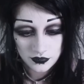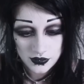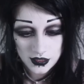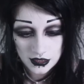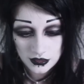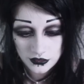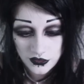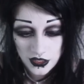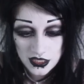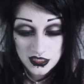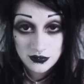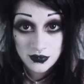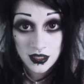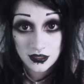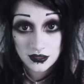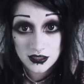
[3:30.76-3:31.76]
The little tray is
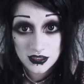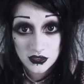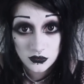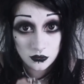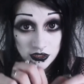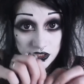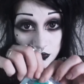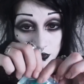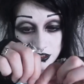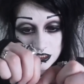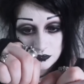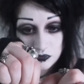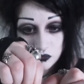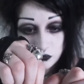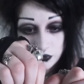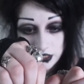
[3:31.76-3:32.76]
marked as to which one to
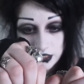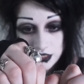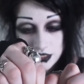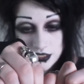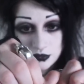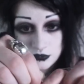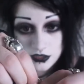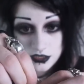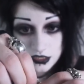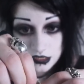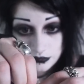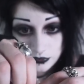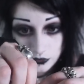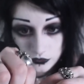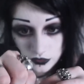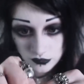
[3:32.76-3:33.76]
put where, so I'm just gonna
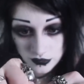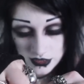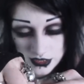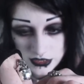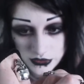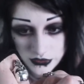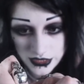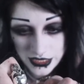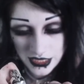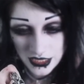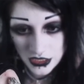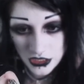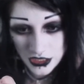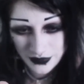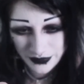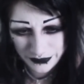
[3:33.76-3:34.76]
pour them into
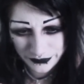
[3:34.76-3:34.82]
each